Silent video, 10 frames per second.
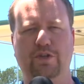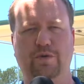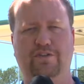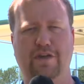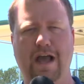
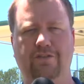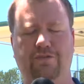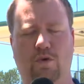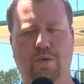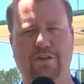U N C
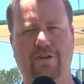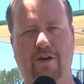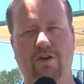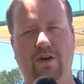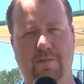Asheville wins it
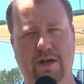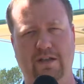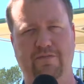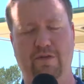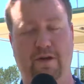over
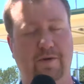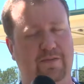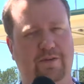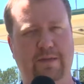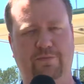Liberty. For the
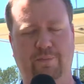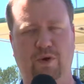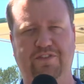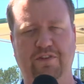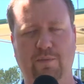Liberty Flames
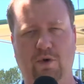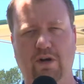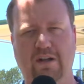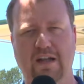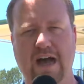Sports
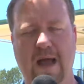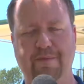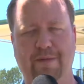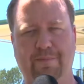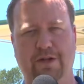Network, I'm Nick